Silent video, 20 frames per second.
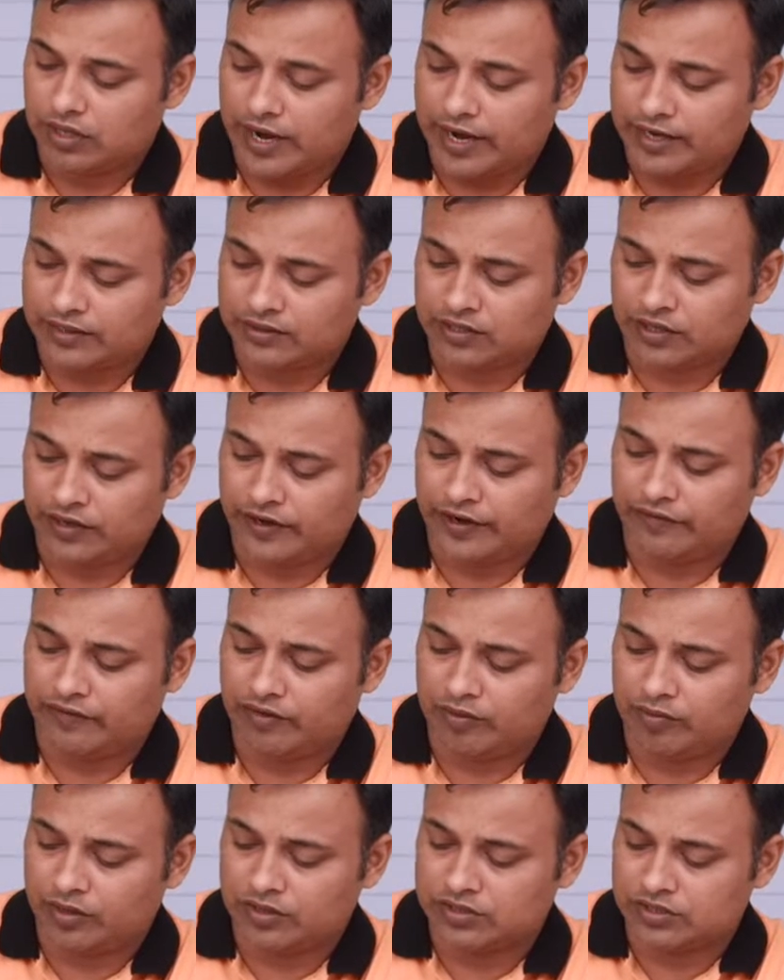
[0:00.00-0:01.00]
At 3 it
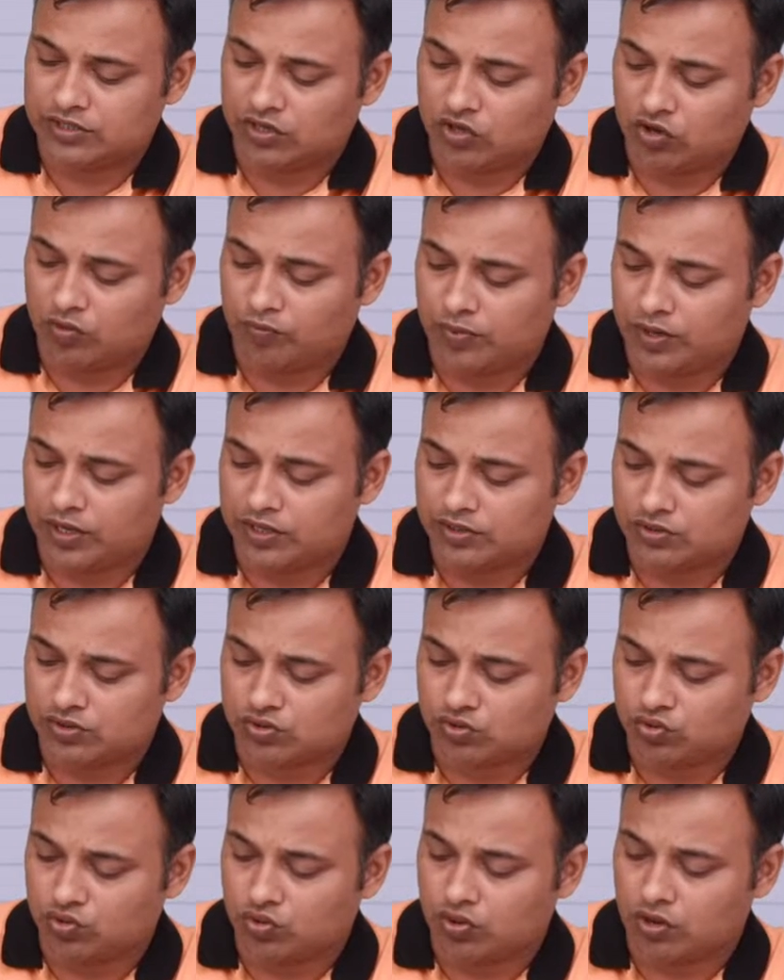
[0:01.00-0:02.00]
will be 0 plus
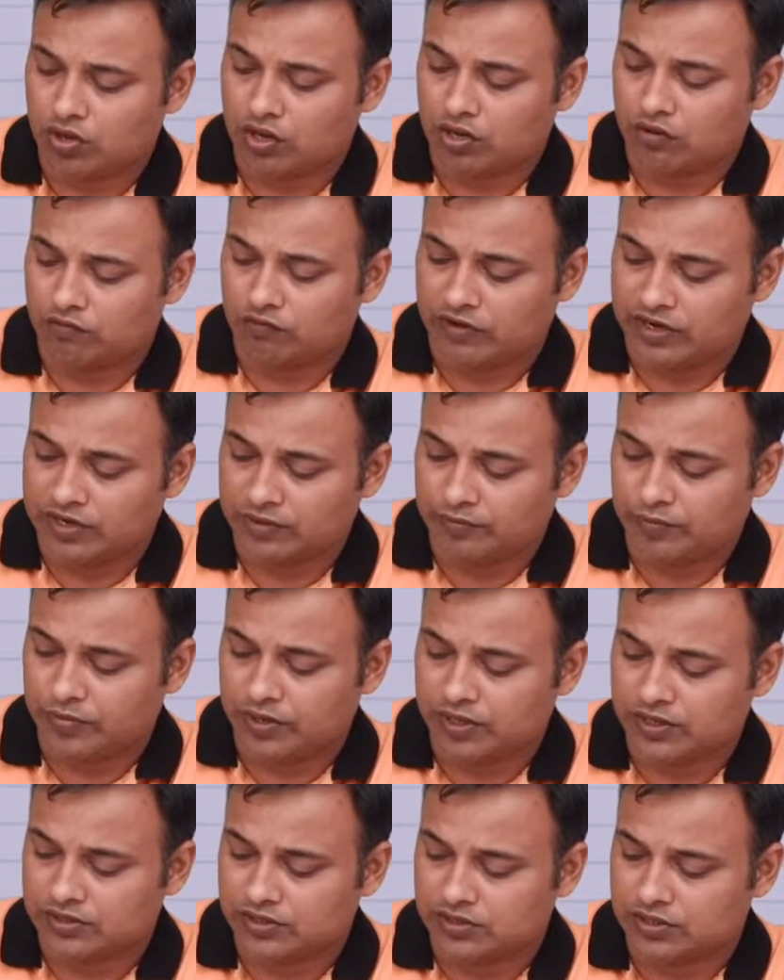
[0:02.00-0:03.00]
2 or 1
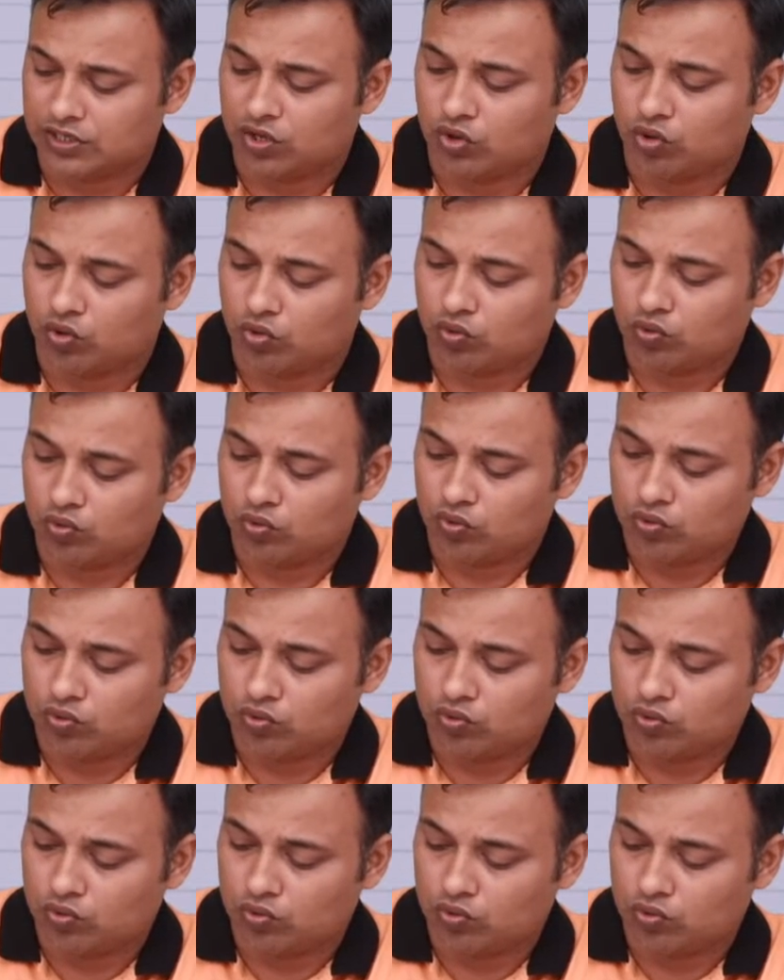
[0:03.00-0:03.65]
plus 0.